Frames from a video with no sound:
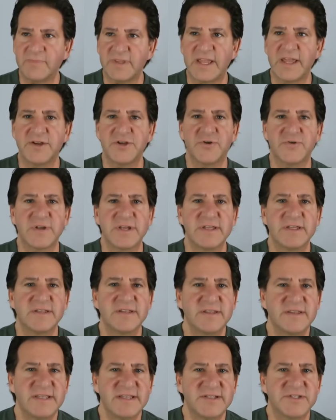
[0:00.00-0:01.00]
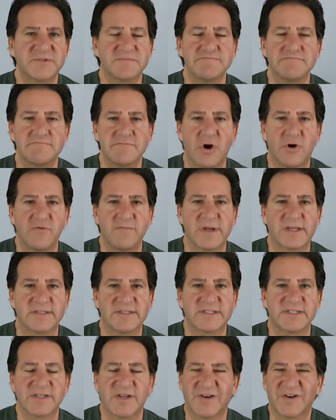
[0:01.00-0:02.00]
and you're in these
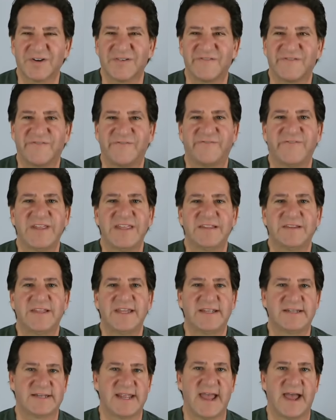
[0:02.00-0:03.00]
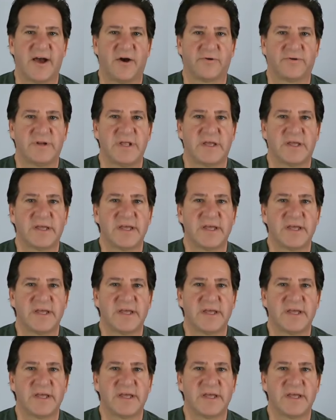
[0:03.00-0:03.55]
moments of feeling down,